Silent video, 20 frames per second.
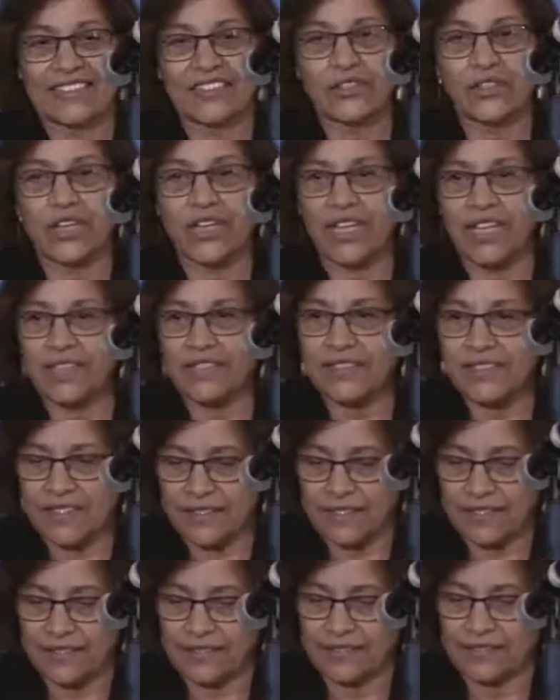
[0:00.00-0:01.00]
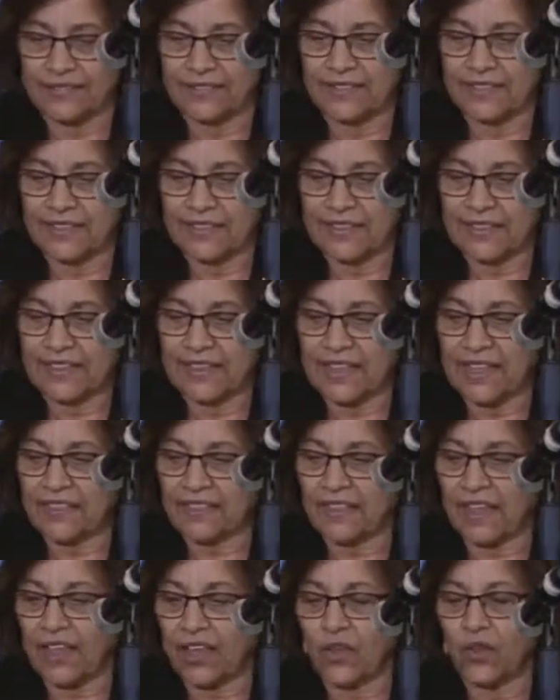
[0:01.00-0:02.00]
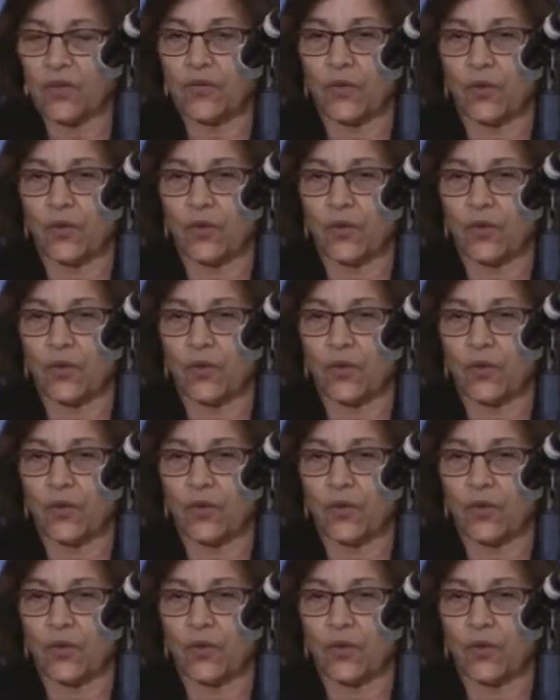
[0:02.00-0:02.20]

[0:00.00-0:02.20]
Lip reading: Greetings, and thank you